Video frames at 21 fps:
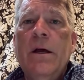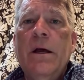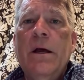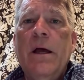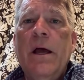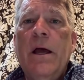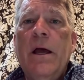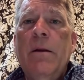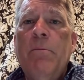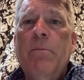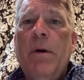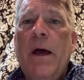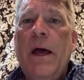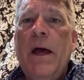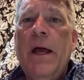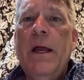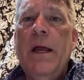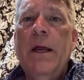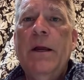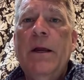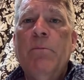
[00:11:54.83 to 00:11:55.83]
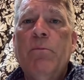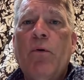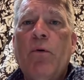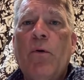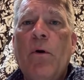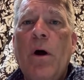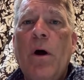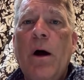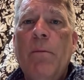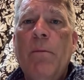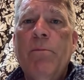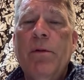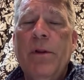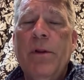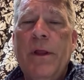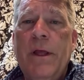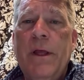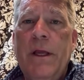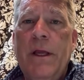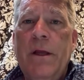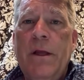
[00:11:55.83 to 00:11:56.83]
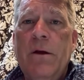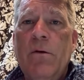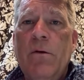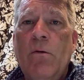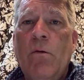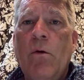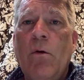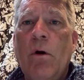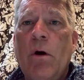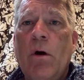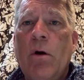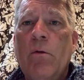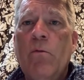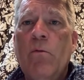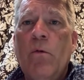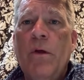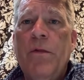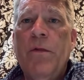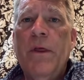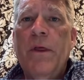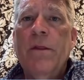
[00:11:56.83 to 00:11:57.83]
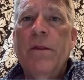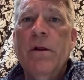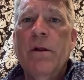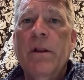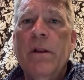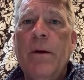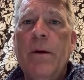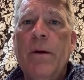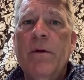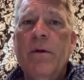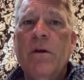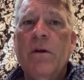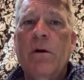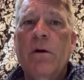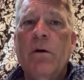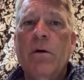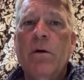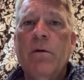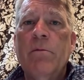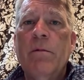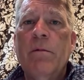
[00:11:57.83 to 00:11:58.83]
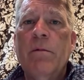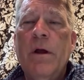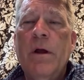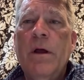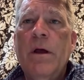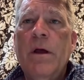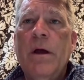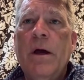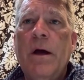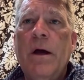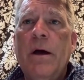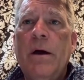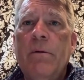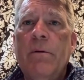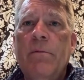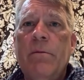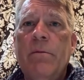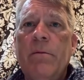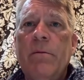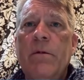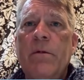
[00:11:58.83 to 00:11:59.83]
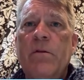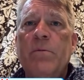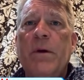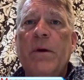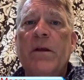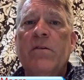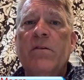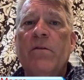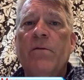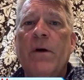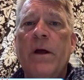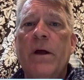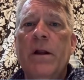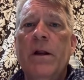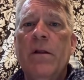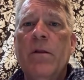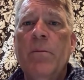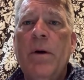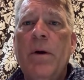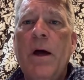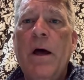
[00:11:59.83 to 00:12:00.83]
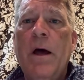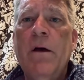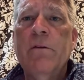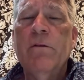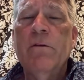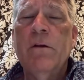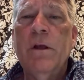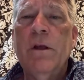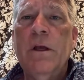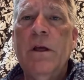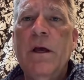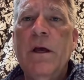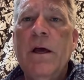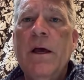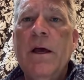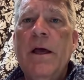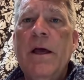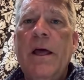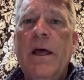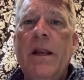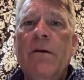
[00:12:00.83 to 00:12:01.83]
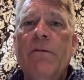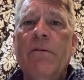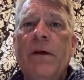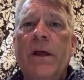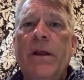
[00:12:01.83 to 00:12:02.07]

and pay promptly or within the limits that are specified on the policy. And if they